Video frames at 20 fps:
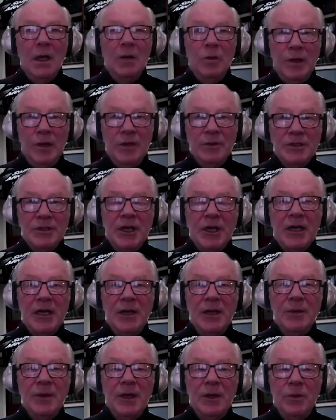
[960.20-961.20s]
we were
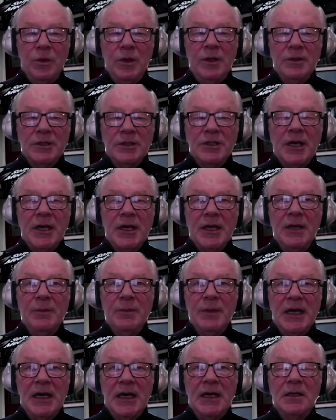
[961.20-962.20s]
talking. We were talking
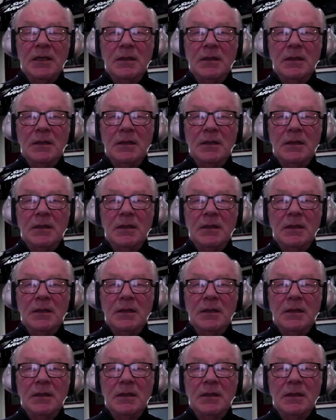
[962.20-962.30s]
about